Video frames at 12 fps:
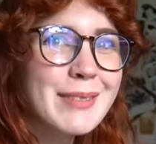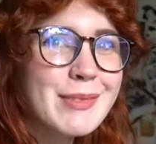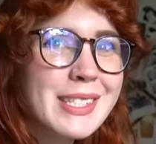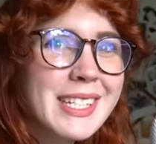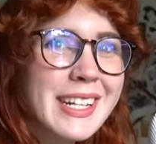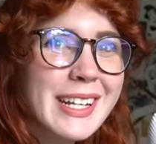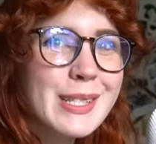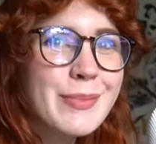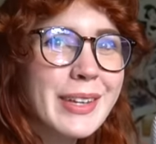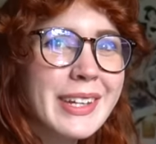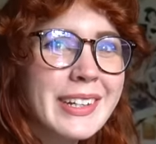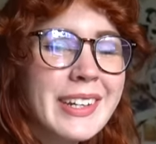I'm just gonna
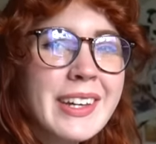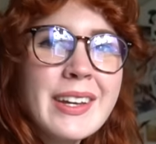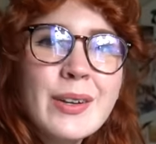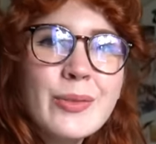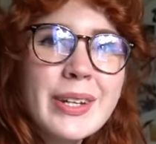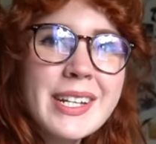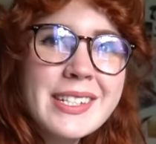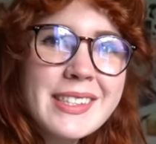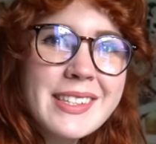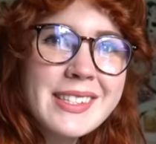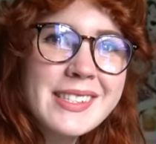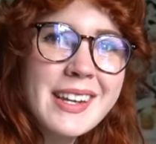explain what I
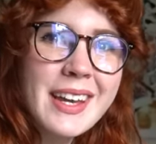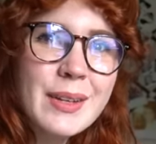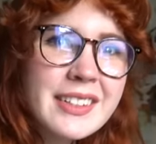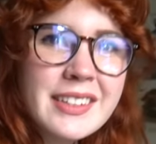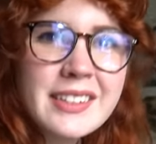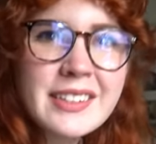did this day.